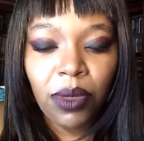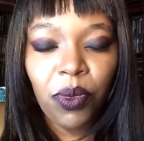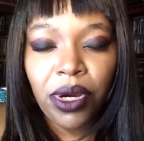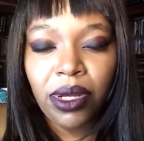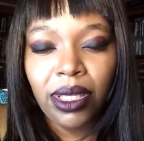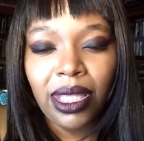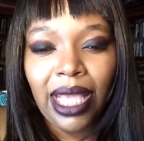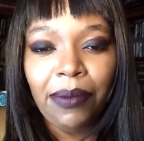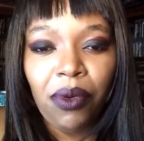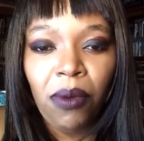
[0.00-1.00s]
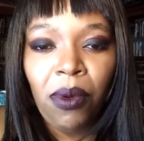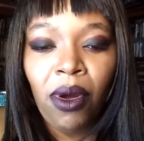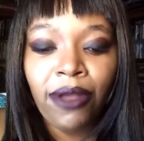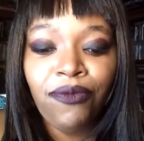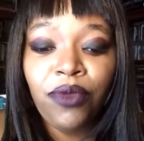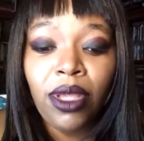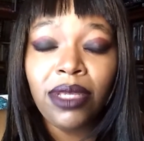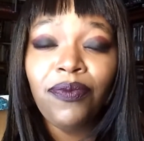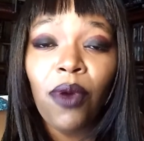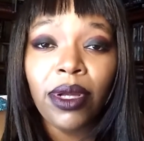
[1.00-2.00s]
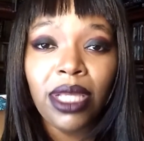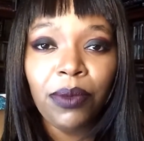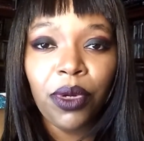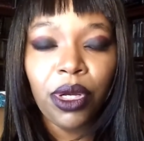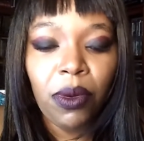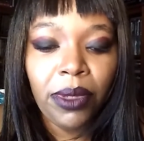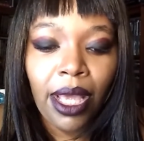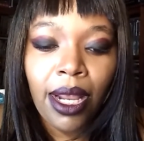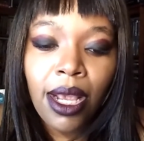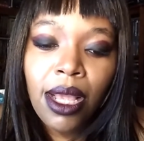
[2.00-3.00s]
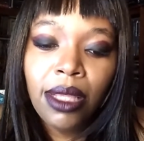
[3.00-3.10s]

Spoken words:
Somewhere in that ballpark, if that's as far as I'm going to go with that.